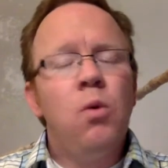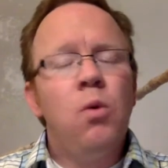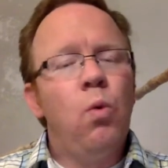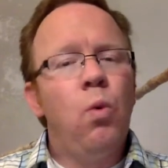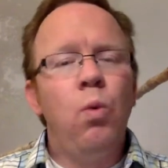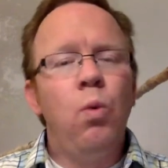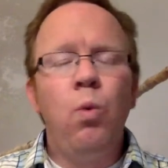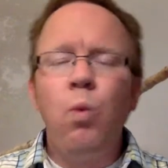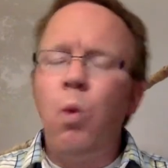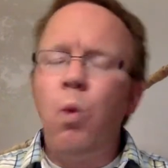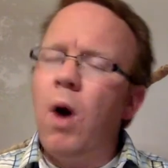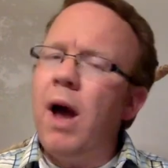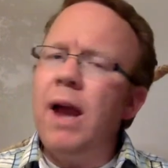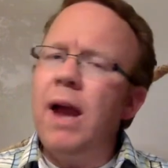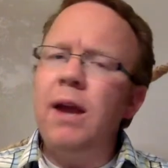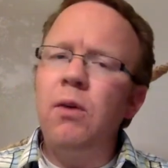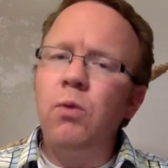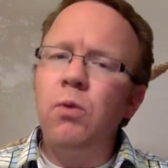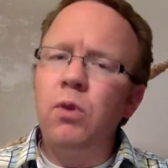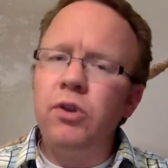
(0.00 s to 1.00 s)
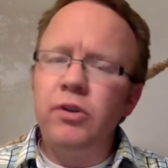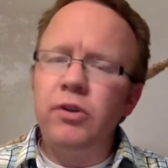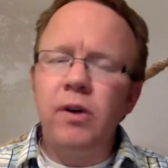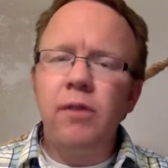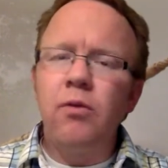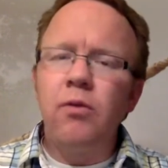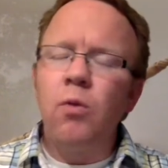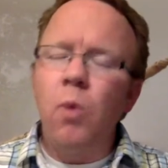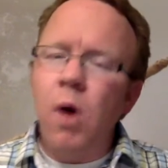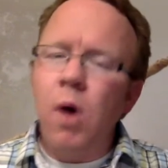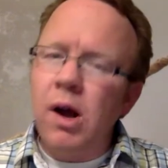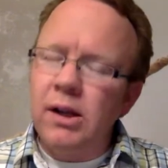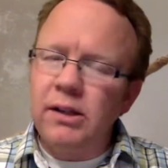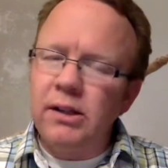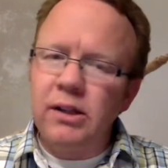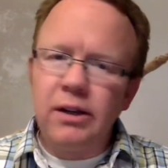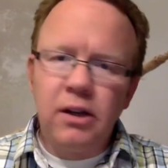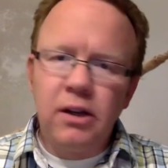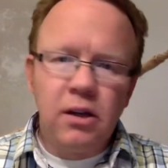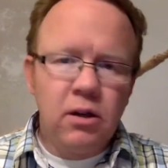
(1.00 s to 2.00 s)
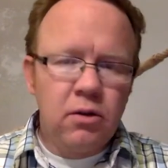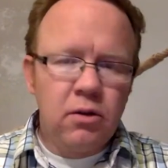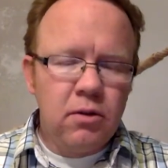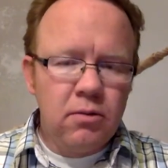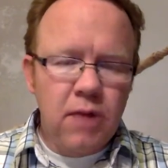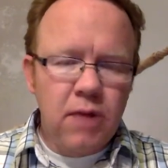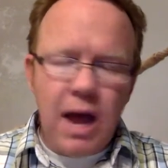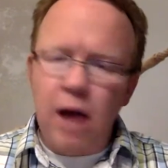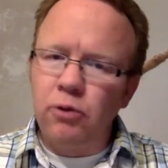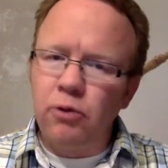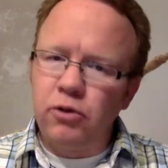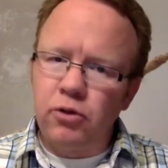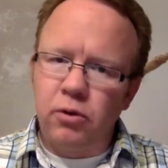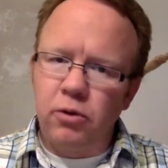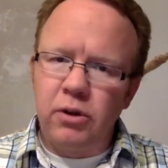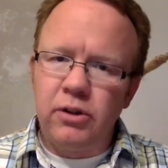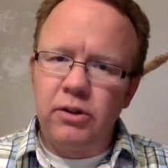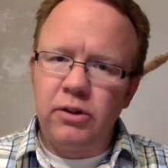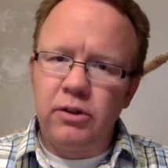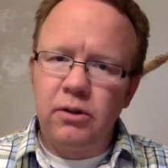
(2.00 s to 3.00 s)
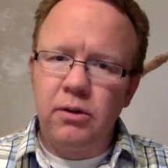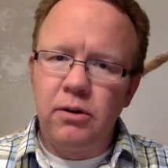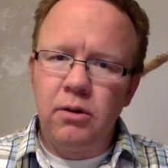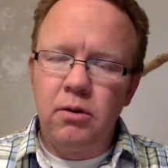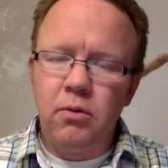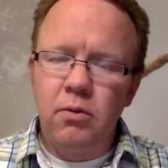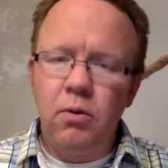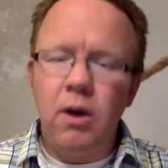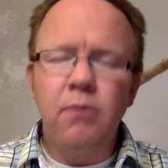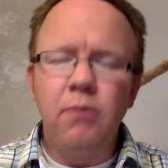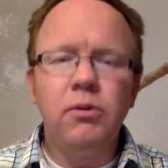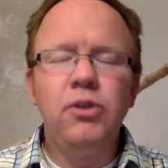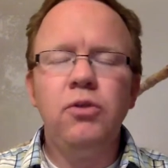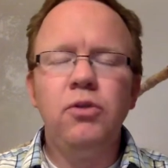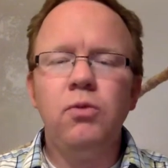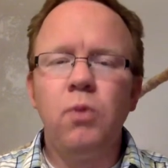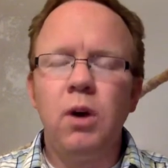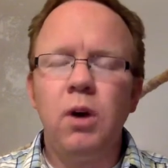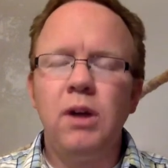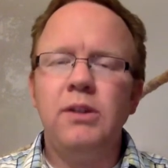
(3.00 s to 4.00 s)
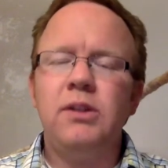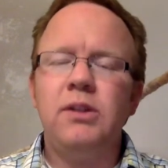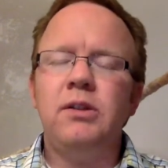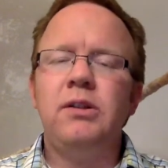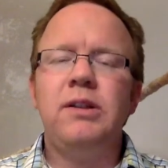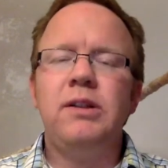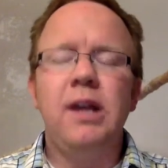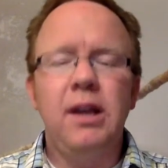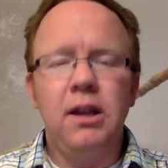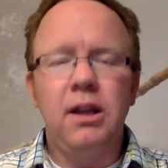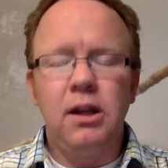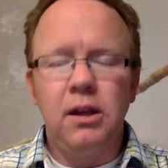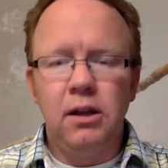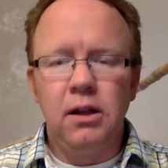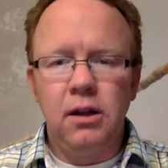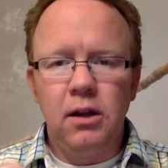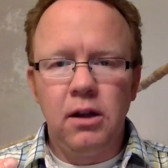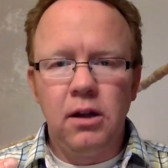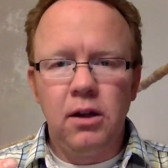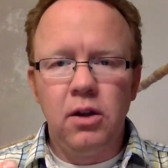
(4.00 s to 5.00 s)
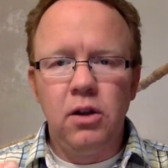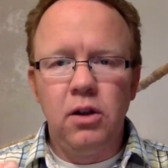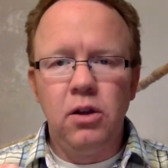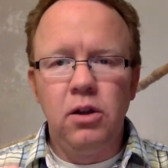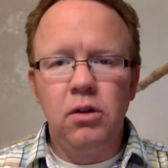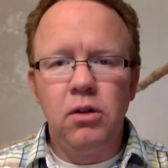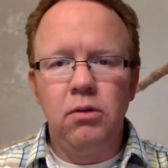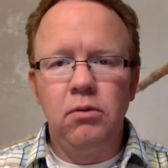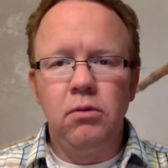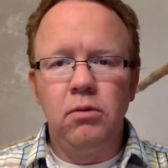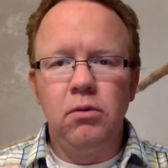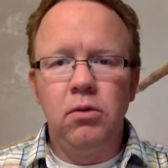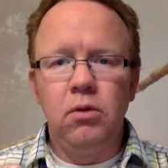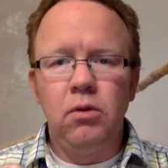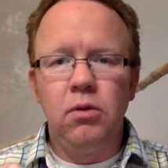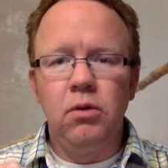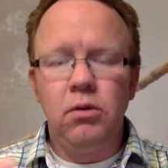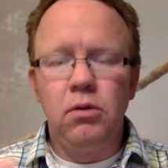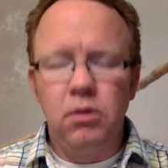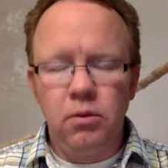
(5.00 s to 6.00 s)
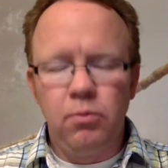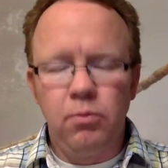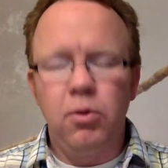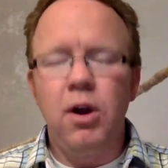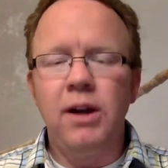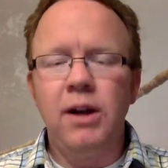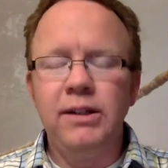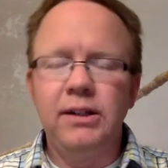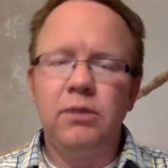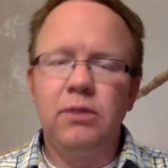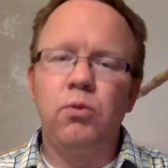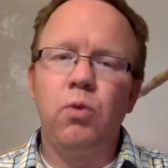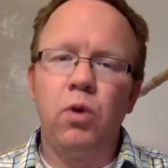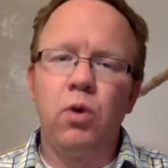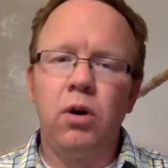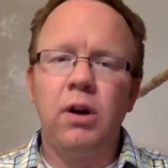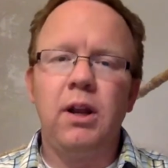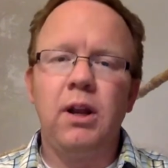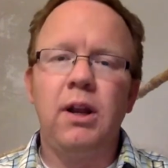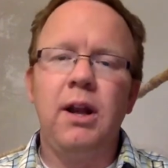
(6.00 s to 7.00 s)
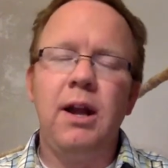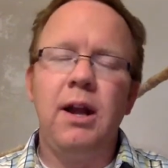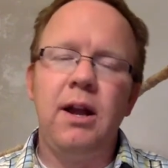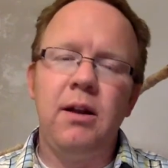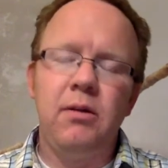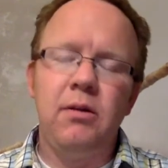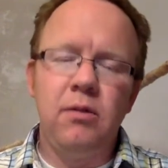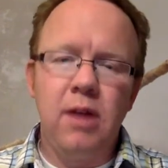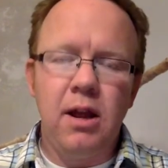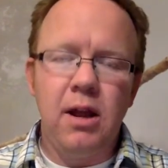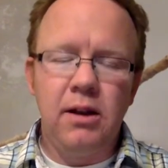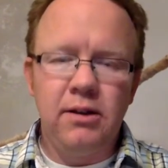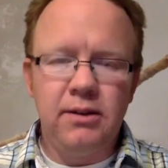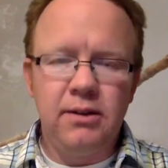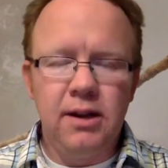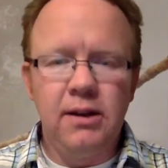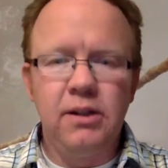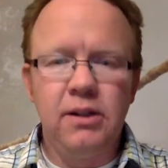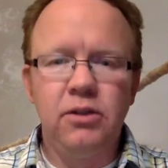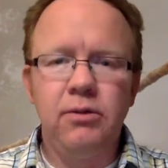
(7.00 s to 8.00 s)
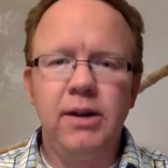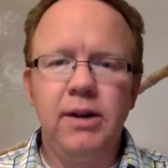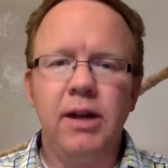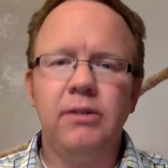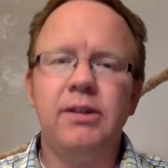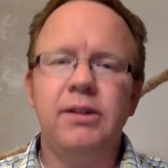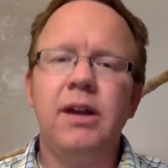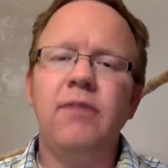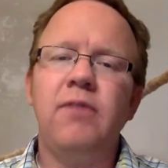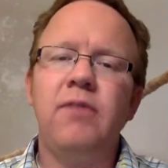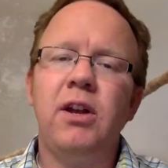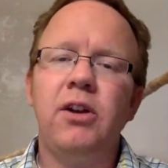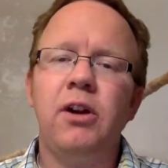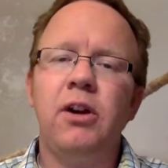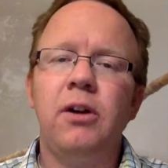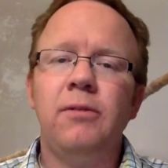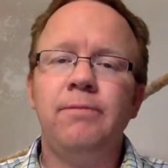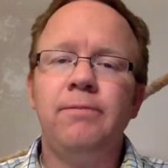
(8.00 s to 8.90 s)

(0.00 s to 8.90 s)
Why would you ever want to outsource? Why would you want to take the project work and send it to an outside vendor?